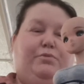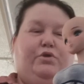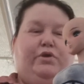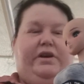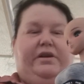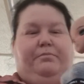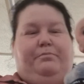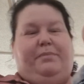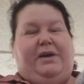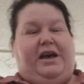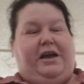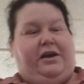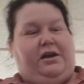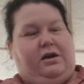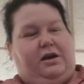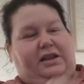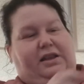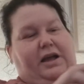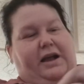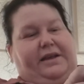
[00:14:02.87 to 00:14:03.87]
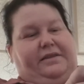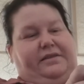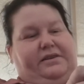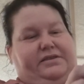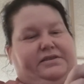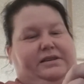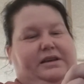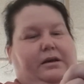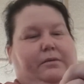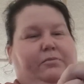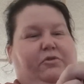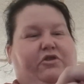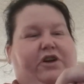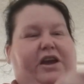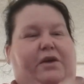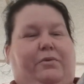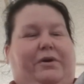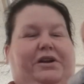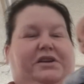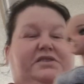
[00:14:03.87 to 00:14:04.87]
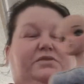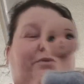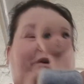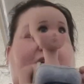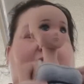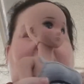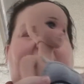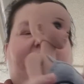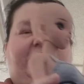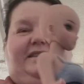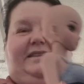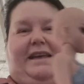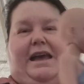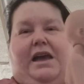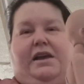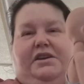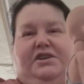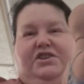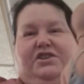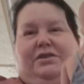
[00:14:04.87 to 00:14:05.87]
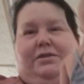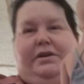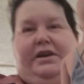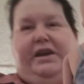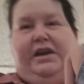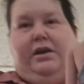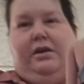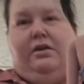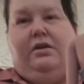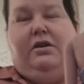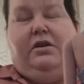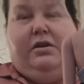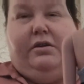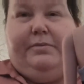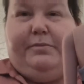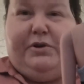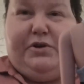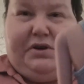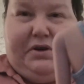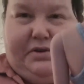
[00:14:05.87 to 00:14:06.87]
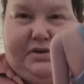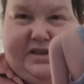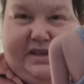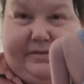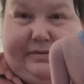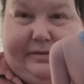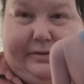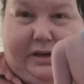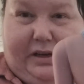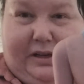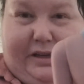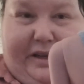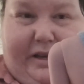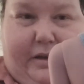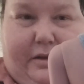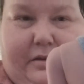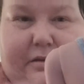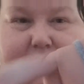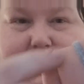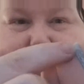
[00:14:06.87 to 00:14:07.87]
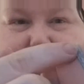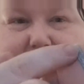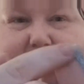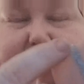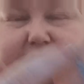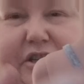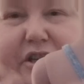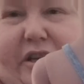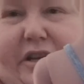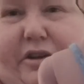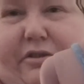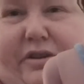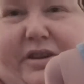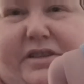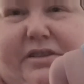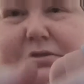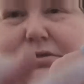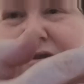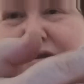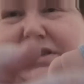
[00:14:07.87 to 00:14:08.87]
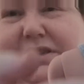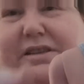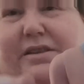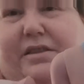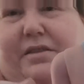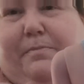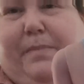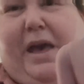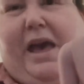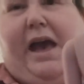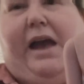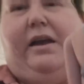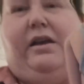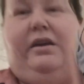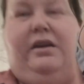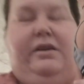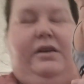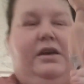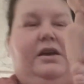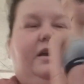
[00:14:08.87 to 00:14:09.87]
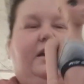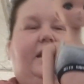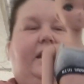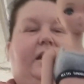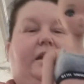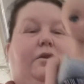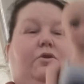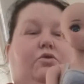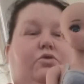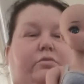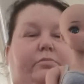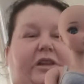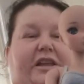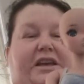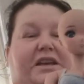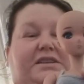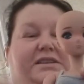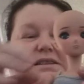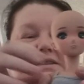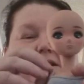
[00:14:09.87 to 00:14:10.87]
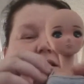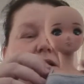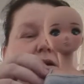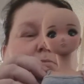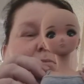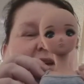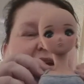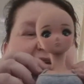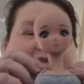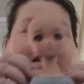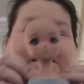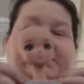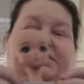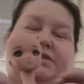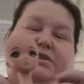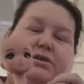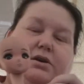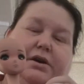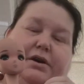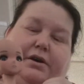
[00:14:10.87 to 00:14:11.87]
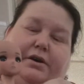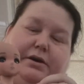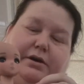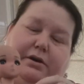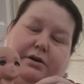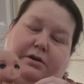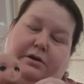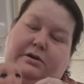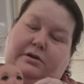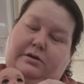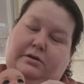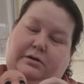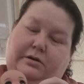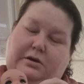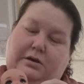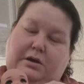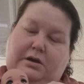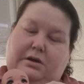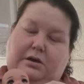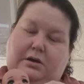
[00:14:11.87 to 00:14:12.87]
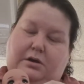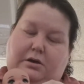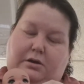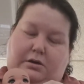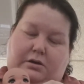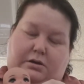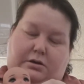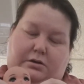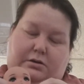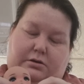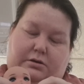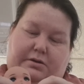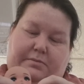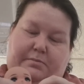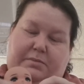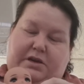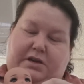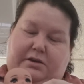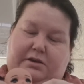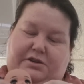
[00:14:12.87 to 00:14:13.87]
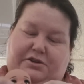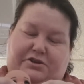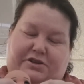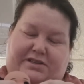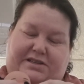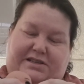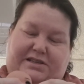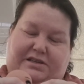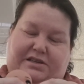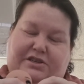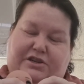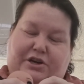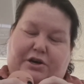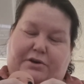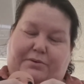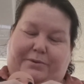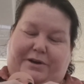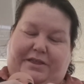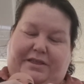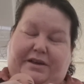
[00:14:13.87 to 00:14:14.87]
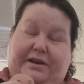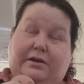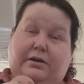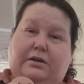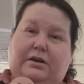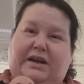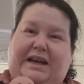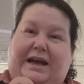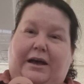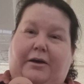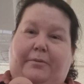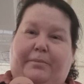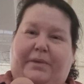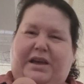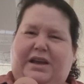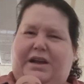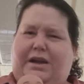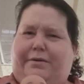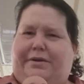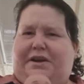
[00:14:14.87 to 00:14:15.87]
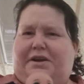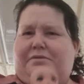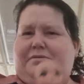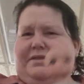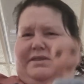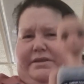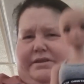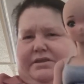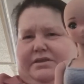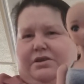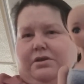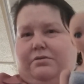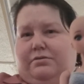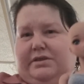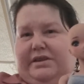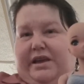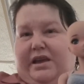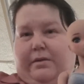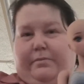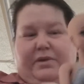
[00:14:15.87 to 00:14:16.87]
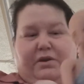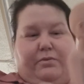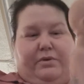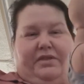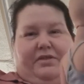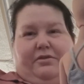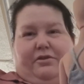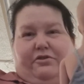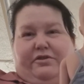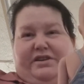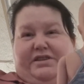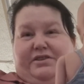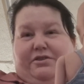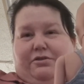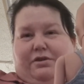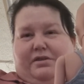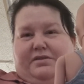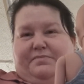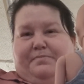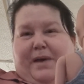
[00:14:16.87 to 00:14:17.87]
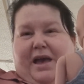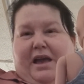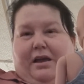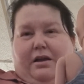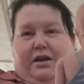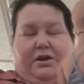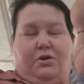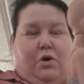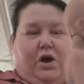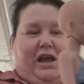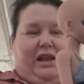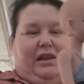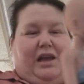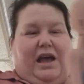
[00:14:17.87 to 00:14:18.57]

point, but I like this grey one as well, and it's actually put on differently. It's actually crisscrossed at the back, and normally it doesn't come like that, so I'm interested to know whether anyone else's dolls are coming with the crisscross back. I quite